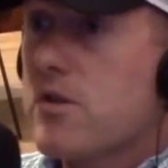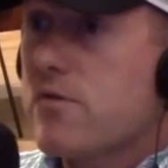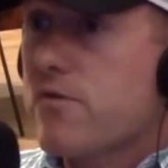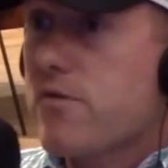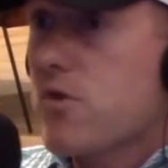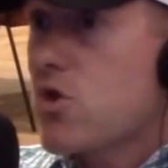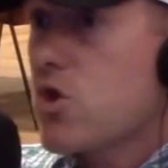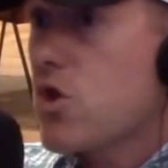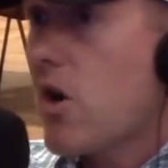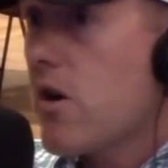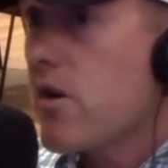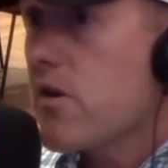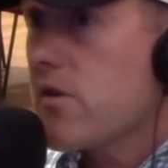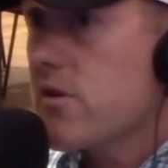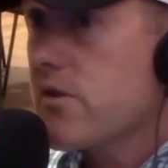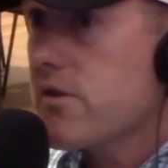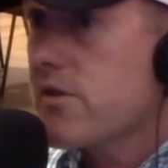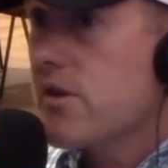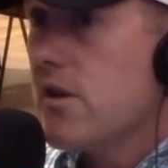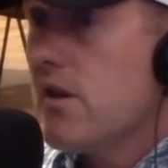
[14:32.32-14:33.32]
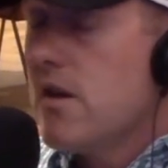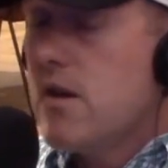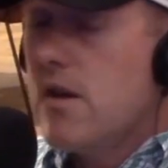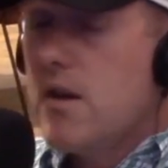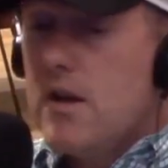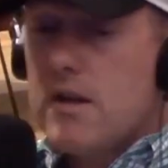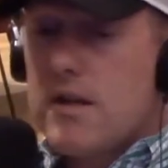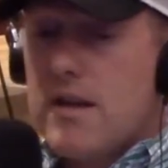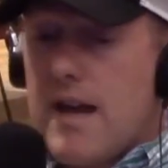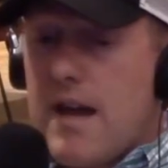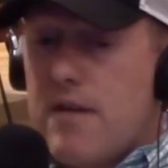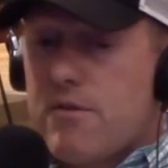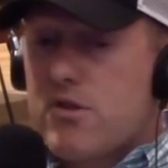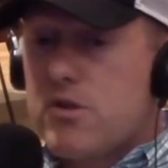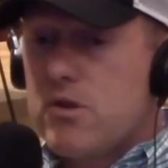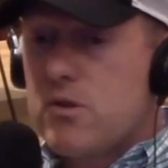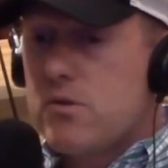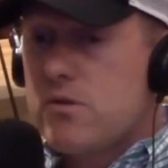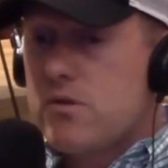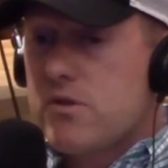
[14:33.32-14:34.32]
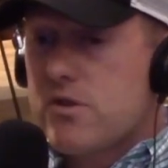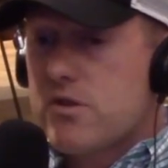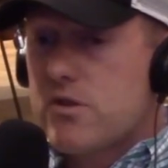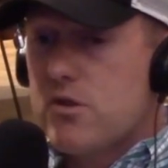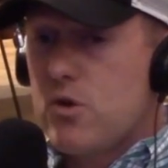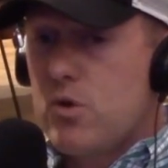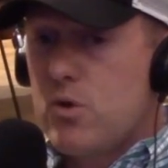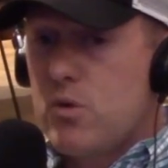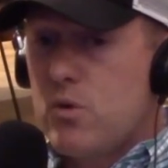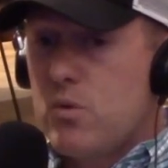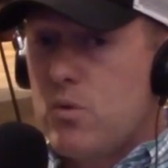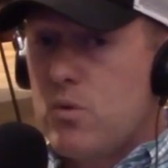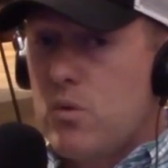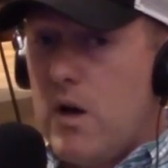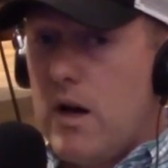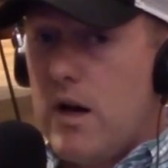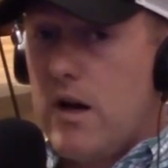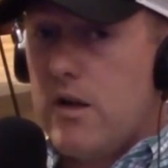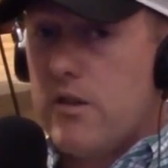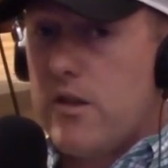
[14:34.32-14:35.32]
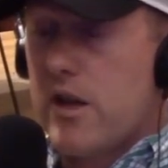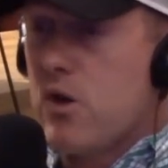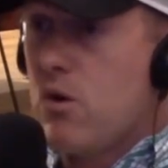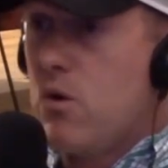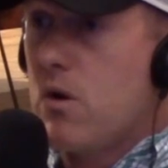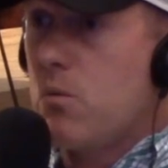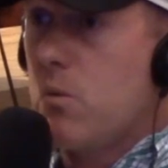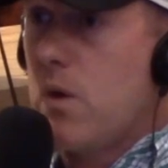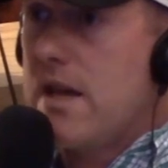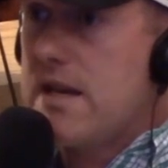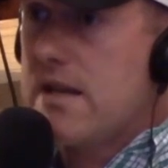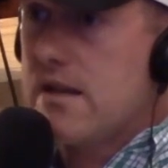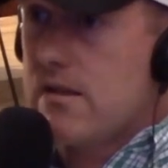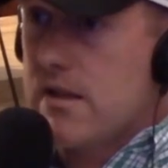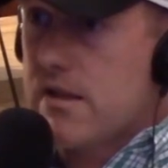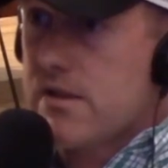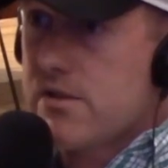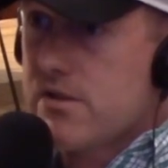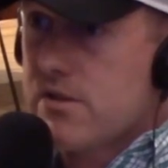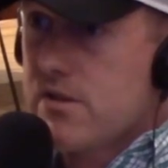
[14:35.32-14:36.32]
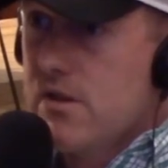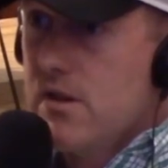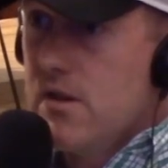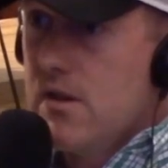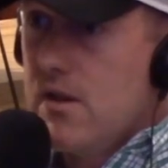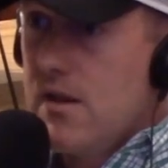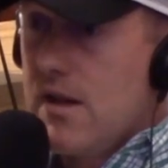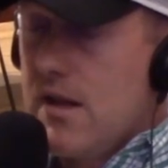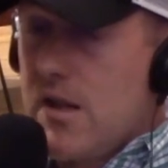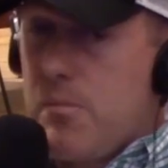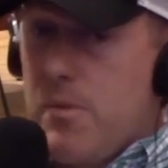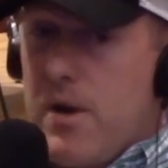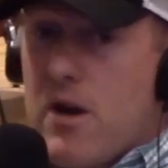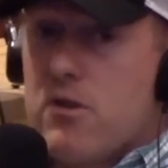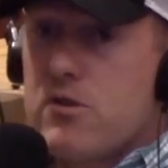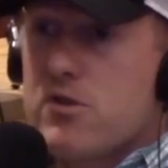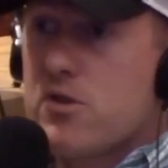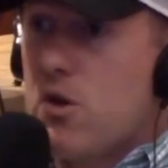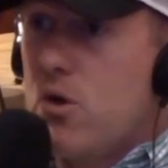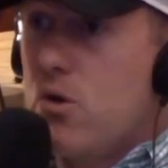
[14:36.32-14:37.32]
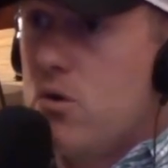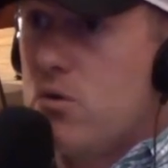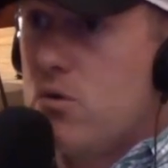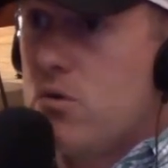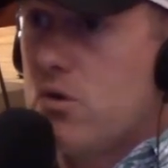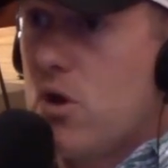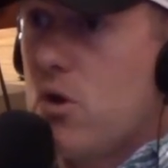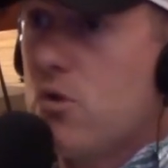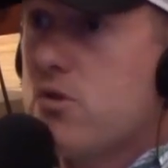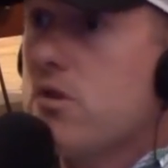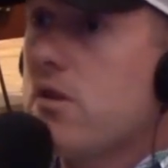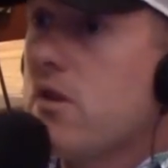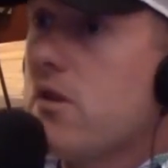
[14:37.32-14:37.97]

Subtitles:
for charters. You have students who they go on waiting lists, and the parents go to the